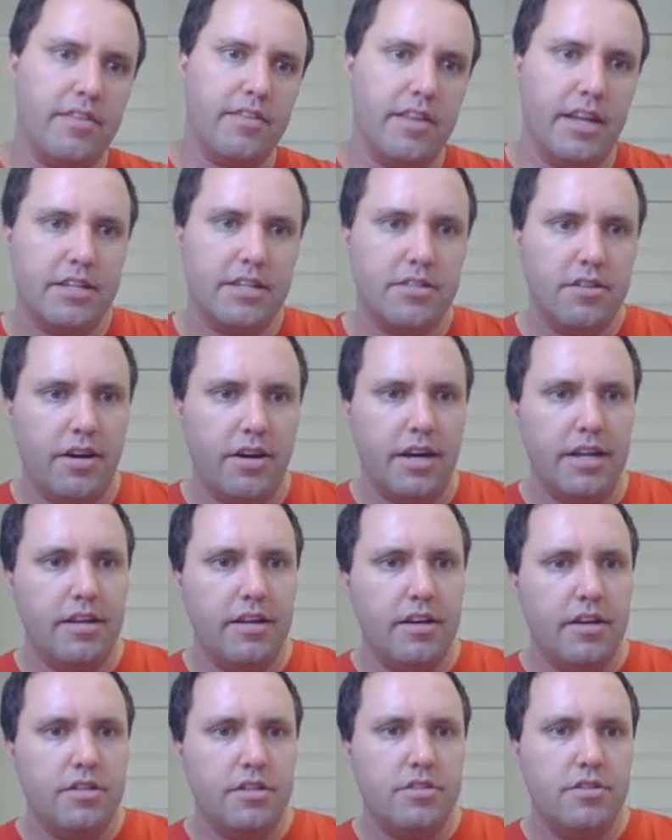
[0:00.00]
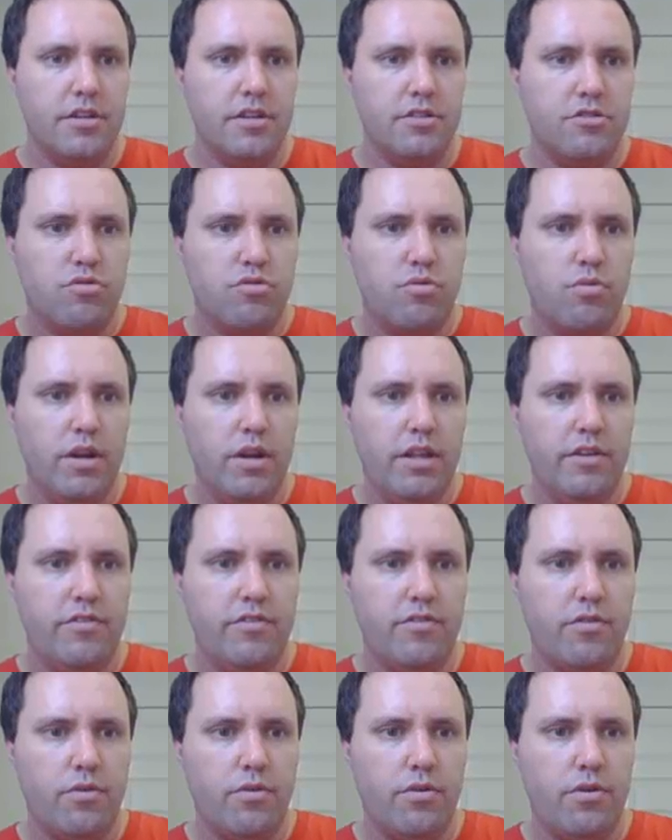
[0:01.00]
the next line. So
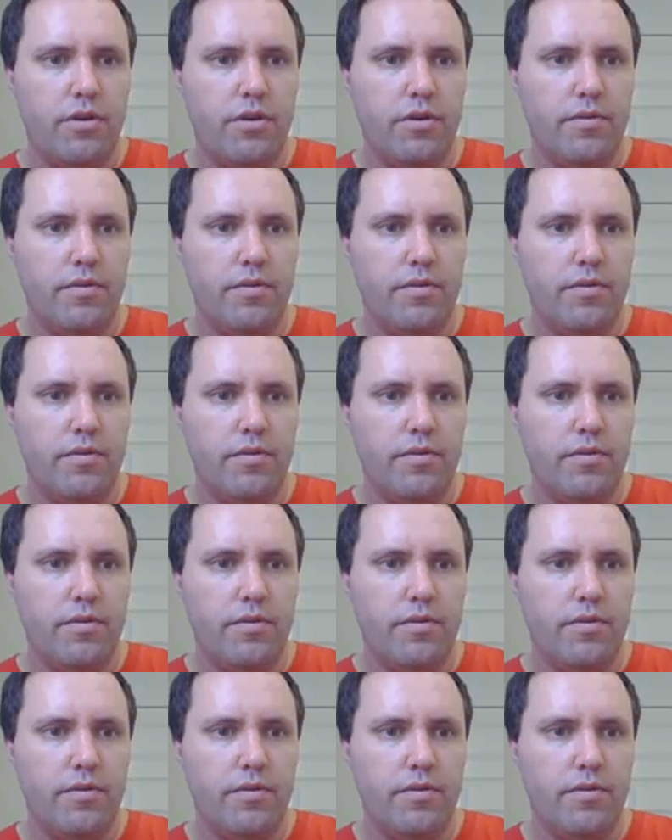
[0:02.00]
24